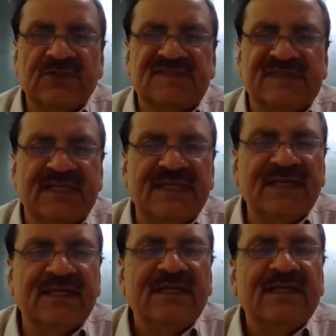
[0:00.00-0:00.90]
you're
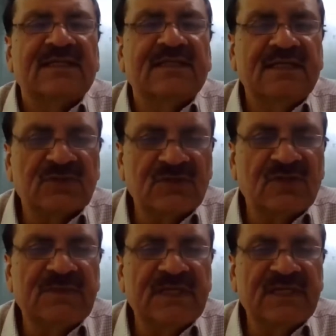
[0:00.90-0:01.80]
saying. There should not
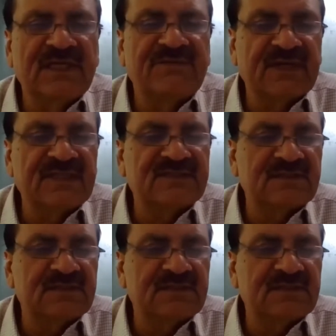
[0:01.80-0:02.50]
be any difference.